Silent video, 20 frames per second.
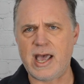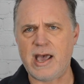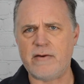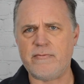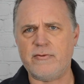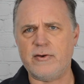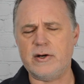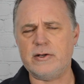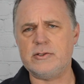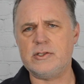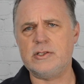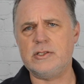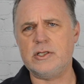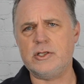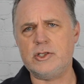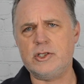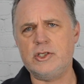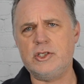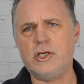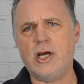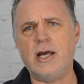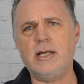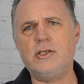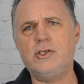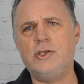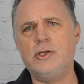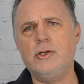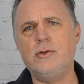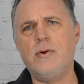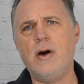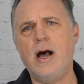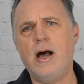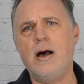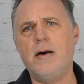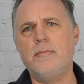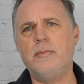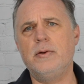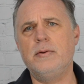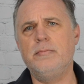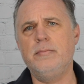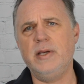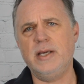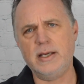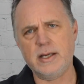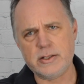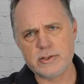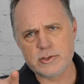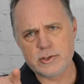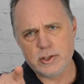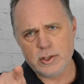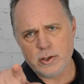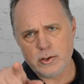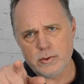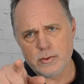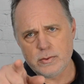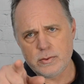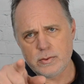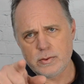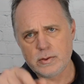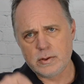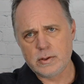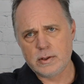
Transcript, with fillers: efforts to shut you up because you